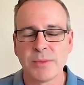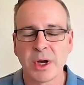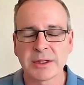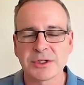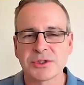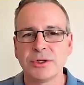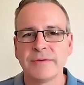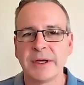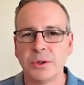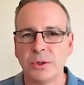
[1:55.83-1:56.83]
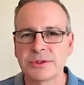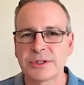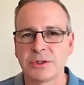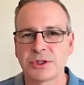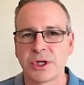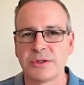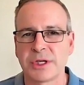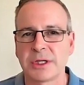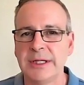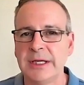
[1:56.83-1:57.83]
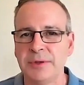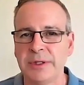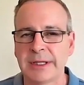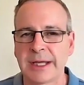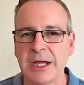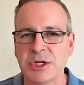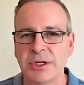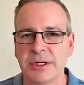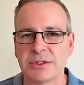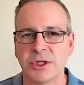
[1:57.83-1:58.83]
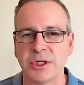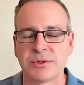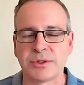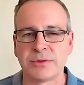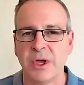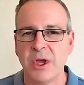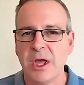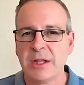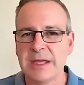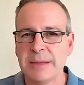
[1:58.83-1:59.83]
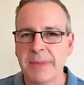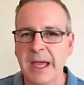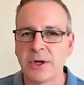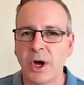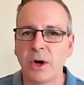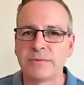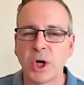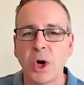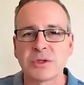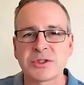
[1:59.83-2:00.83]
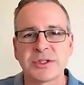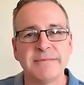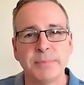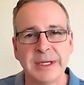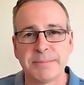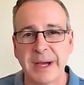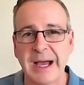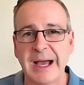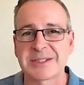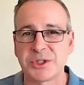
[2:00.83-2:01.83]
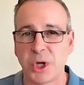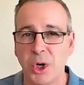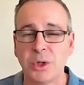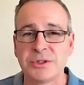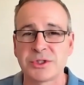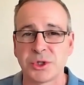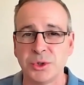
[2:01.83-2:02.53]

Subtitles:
Well, Mike, the survey also shows a clear indication in terms of the amount of costs that have been passed on